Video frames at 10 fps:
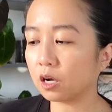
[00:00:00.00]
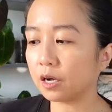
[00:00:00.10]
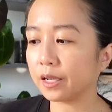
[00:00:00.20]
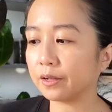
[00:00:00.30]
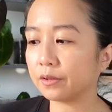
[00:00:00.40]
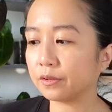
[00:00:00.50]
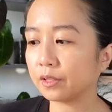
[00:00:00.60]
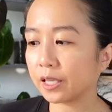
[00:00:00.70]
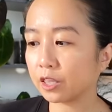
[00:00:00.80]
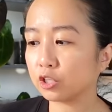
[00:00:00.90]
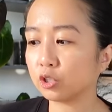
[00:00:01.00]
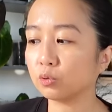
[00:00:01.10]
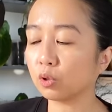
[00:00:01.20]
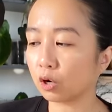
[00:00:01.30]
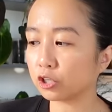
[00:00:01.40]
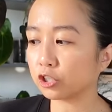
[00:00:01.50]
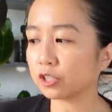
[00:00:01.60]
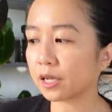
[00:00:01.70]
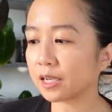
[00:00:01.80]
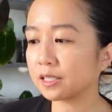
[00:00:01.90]
on like the two larger
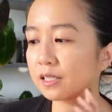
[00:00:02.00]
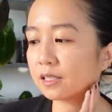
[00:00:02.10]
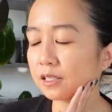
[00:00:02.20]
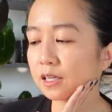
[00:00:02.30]
sizes